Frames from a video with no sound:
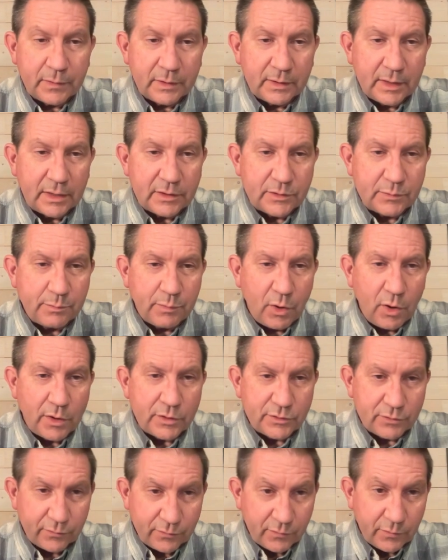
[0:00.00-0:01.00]
nice
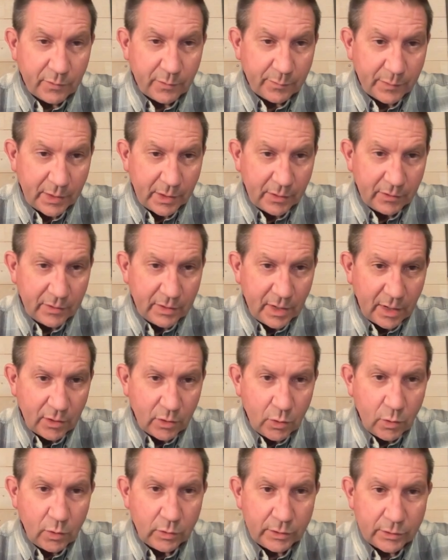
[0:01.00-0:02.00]
pausal form there,
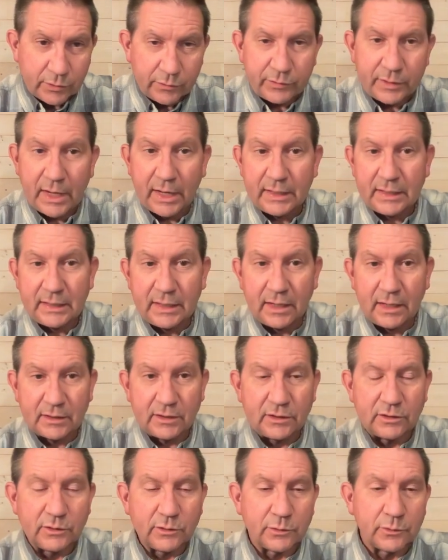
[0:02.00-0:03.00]
yakolu, not
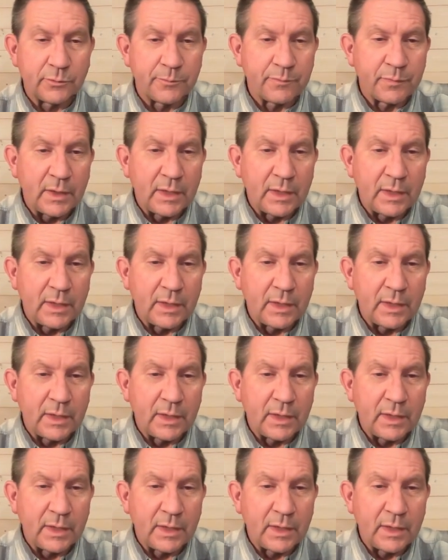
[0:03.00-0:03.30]
yakalu,